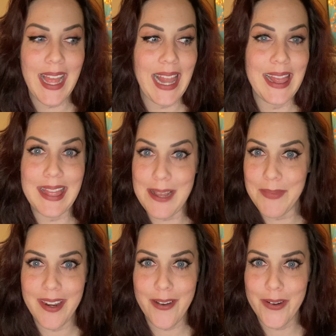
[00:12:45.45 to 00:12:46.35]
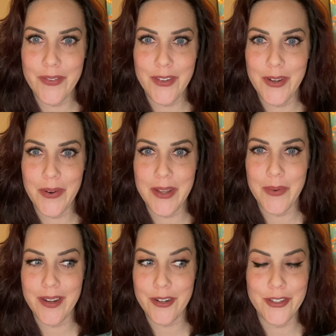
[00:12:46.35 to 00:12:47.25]
Let me know if you know
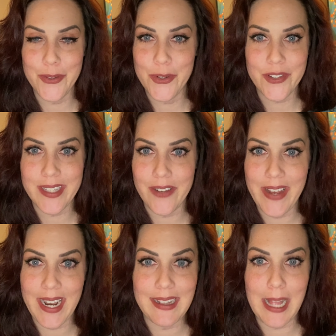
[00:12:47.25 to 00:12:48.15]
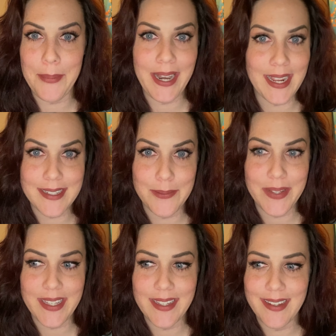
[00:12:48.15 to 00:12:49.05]
anyone or you yourself had a
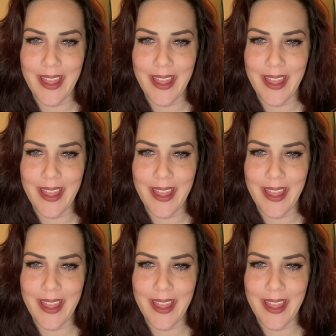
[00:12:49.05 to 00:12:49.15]
laminectomy.